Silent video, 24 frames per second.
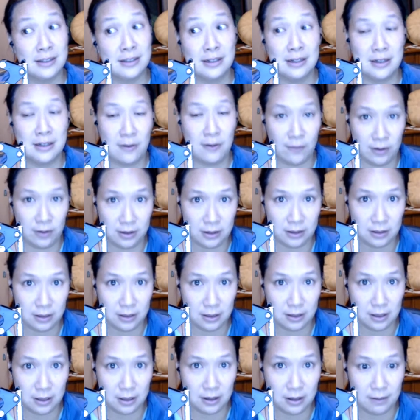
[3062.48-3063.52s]
in a different
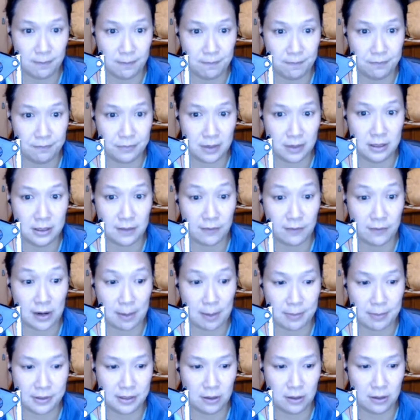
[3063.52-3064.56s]

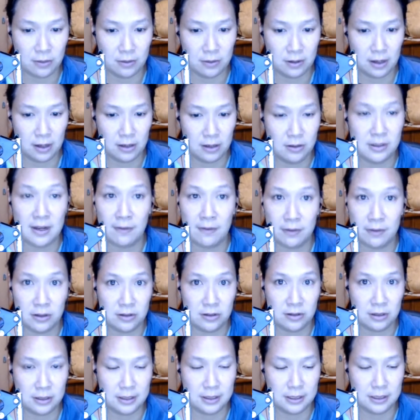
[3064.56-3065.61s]
episode, you definitely
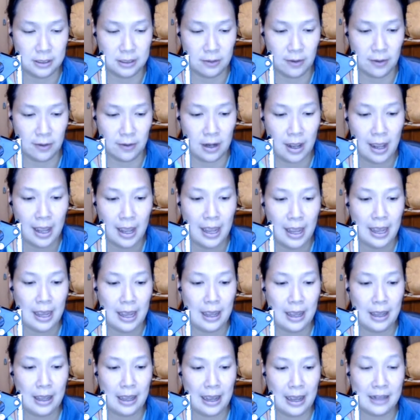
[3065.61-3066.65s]
should listen to it.
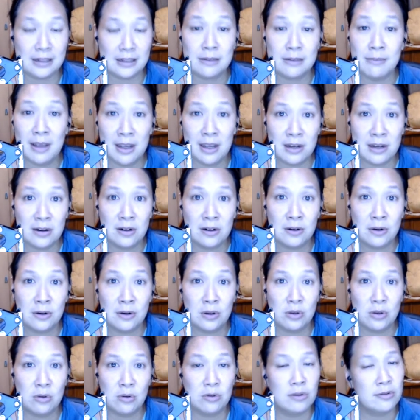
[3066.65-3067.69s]
As a maker,
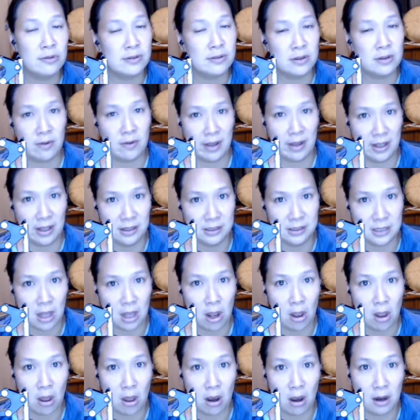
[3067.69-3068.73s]
you're using your hands
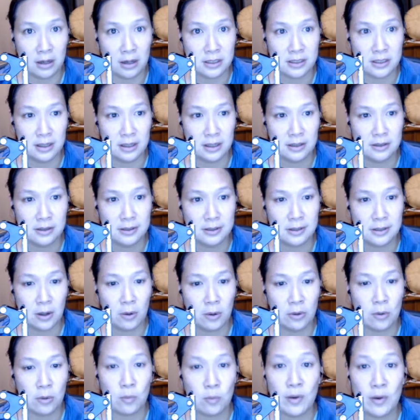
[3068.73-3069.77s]
a lot. So
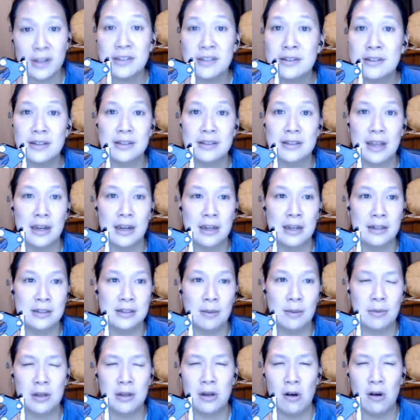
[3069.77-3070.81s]
the risk is getting
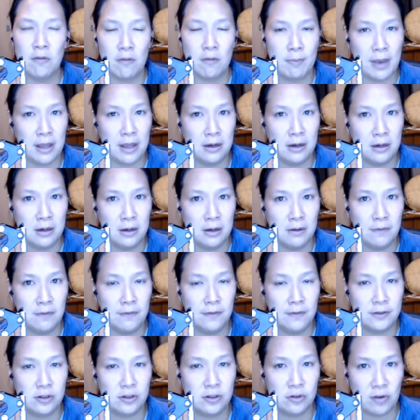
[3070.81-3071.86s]
something called repetitive
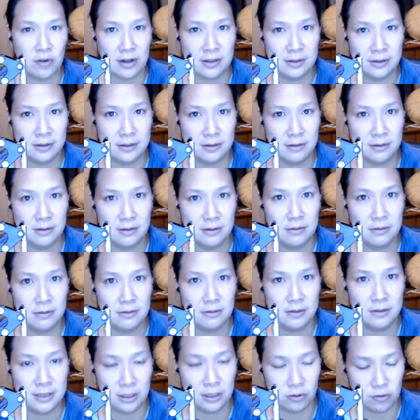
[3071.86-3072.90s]
stress
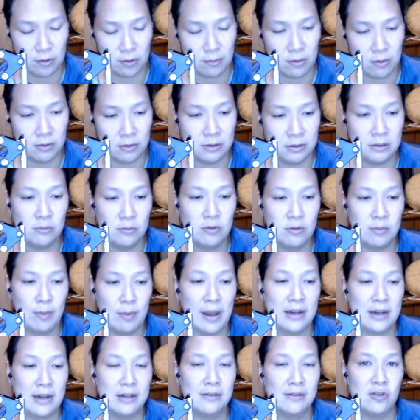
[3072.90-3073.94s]
syndrome or
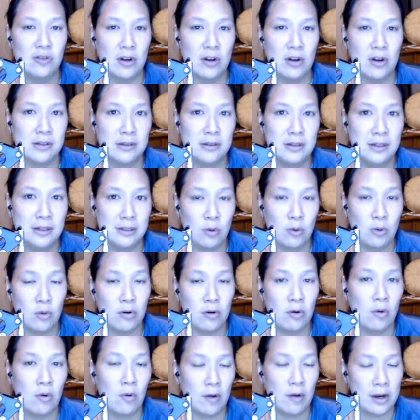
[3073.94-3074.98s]
repetitive stress
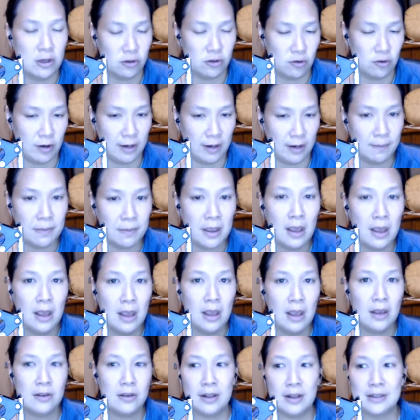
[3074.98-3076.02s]
disorder or injury.
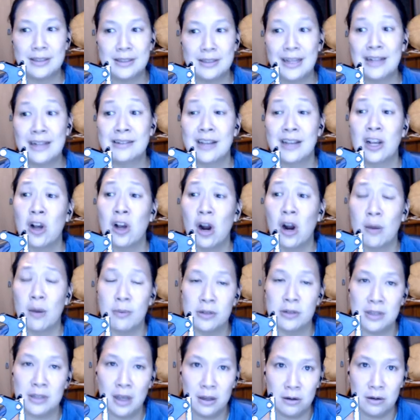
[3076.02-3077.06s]
So that's things like
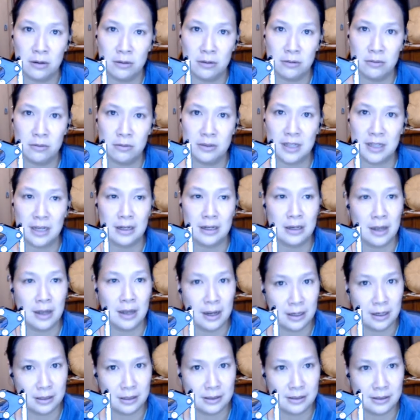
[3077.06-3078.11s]
carpal tunnel,
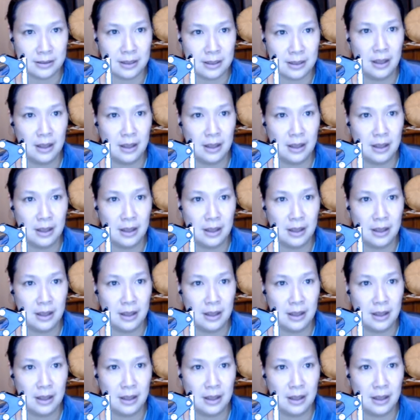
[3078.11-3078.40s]
tendonitis,